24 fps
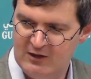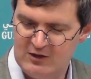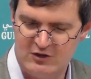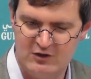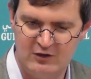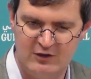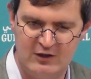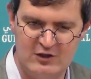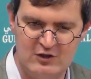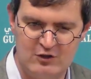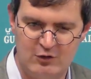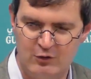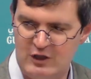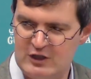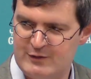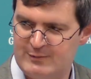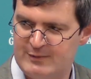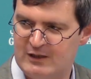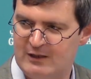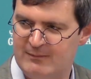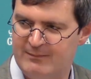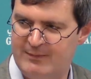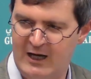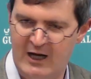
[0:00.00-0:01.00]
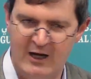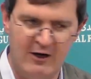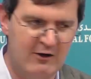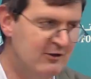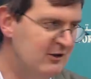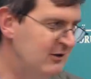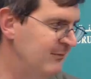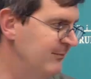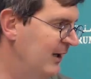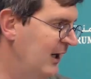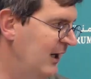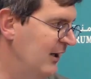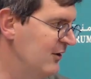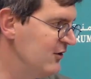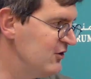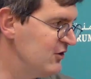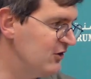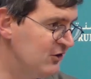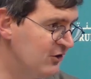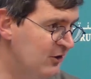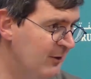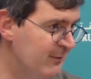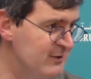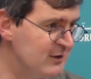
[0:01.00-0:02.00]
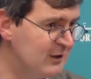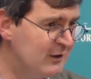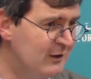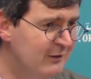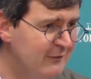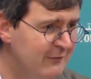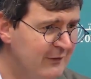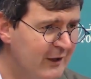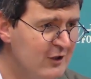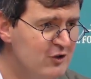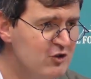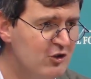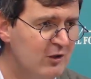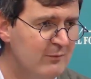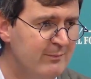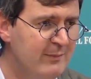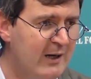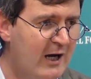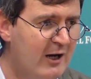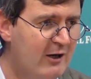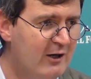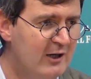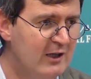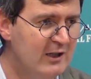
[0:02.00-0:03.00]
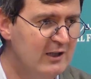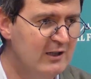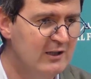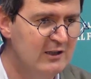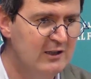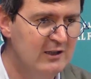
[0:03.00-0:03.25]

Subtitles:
So there's always been a power imbalance in terms of conventional power,